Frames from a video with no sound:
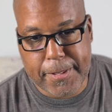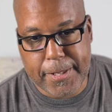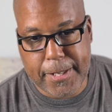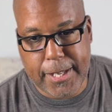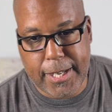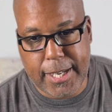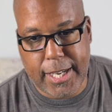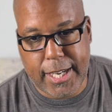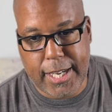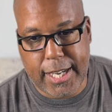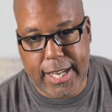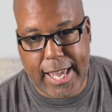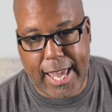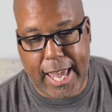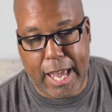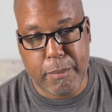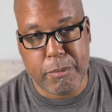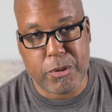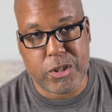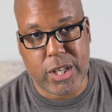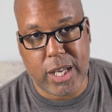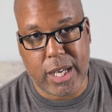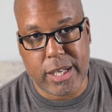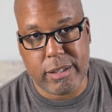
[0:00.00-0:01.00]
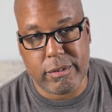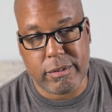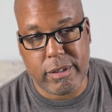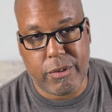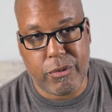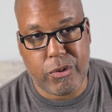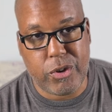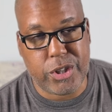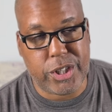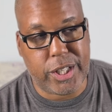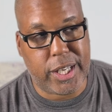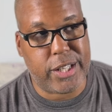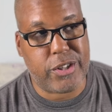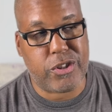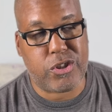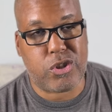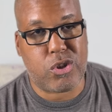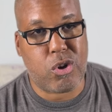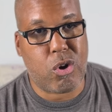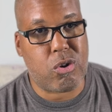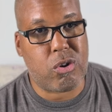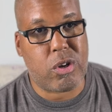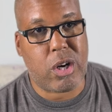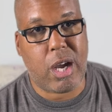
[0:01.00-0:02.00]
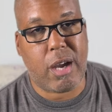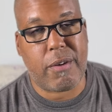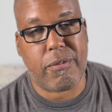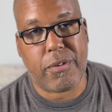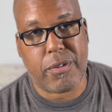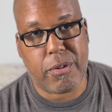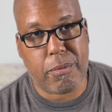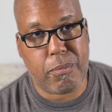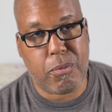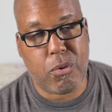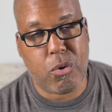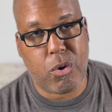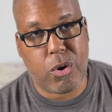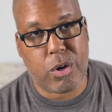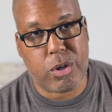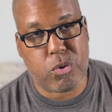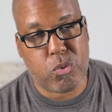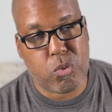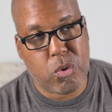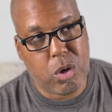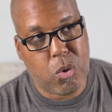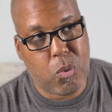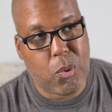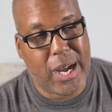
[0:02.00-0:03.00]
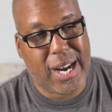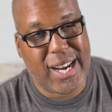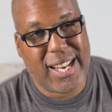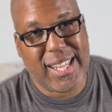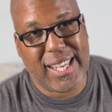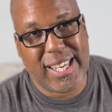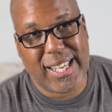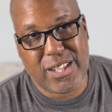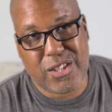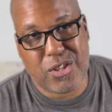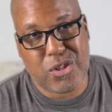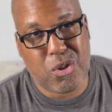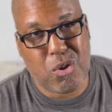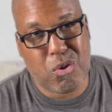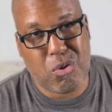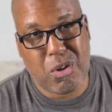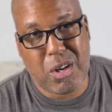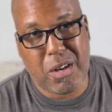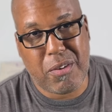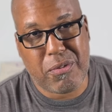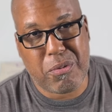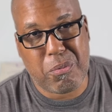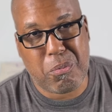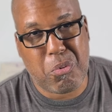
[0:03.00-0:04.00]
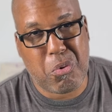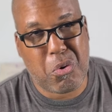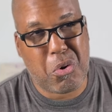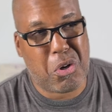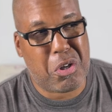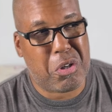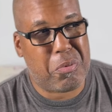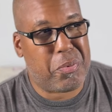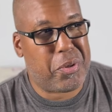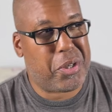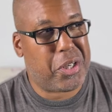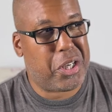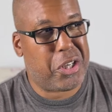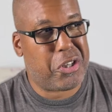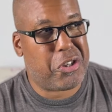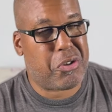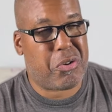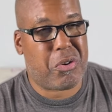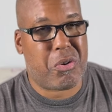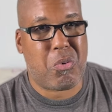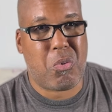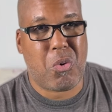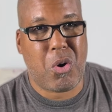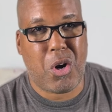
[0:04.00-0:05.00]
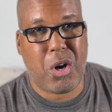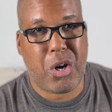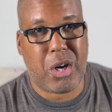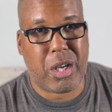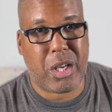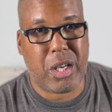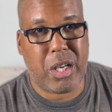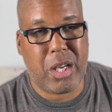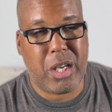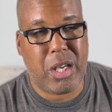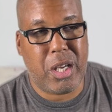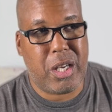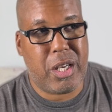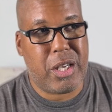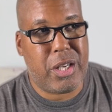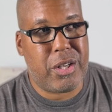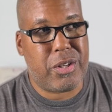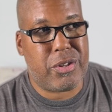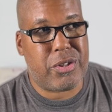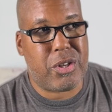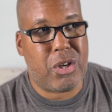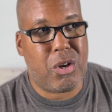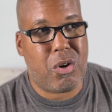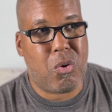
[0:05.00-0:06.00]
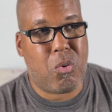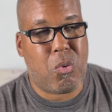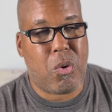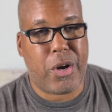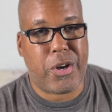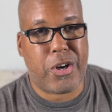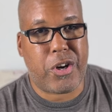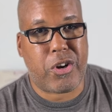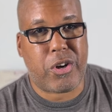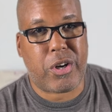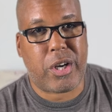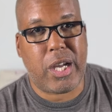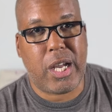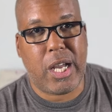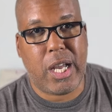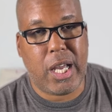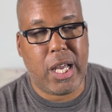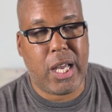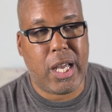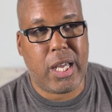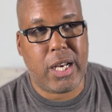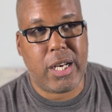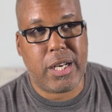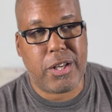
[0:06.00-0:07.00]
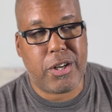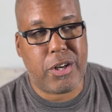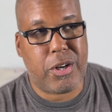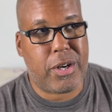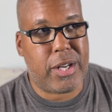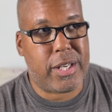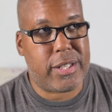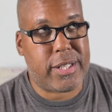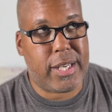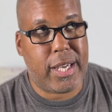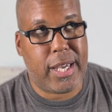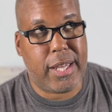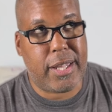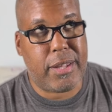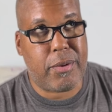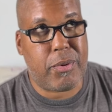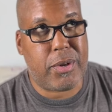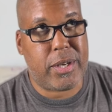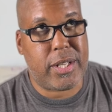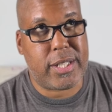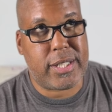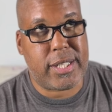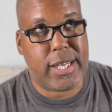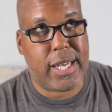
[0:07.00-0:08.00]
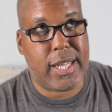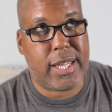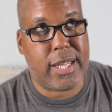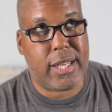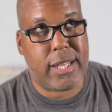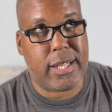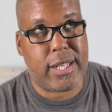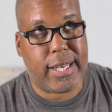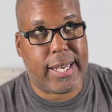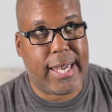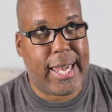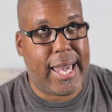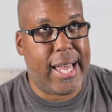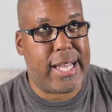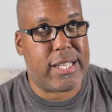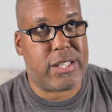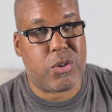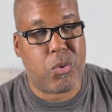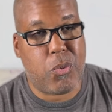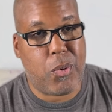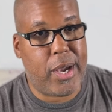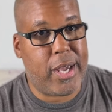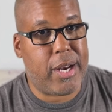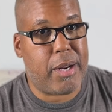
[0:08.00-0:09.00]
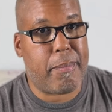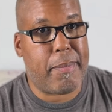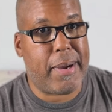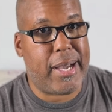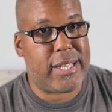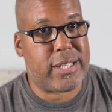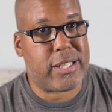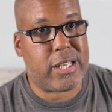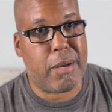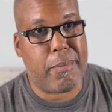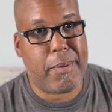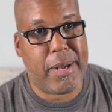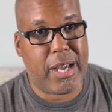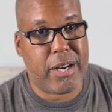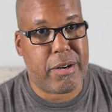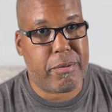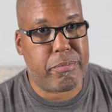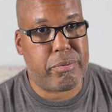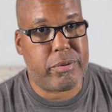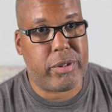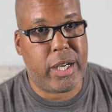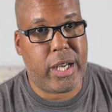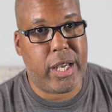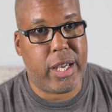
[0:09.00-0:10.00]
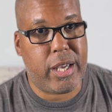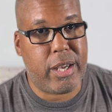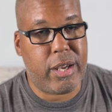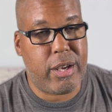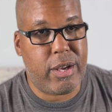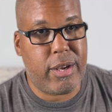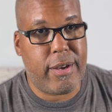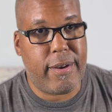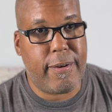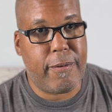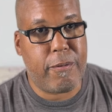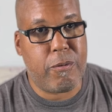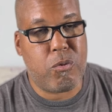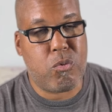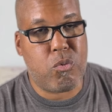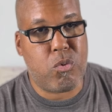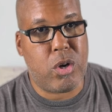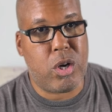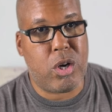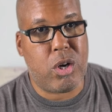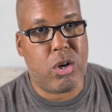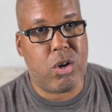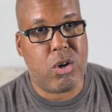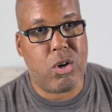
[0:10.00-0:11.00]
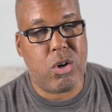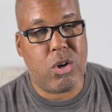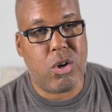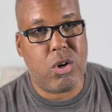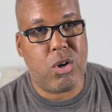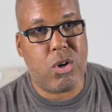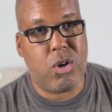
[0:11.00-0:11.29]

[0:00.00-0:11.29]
Amazon deliveries getting stolen off of the porch. Well, why do they get stolen off the porch? Because you're at work. So while you're gone, you know, they say, what do they say? The cat's away, the mice come out and play. Well,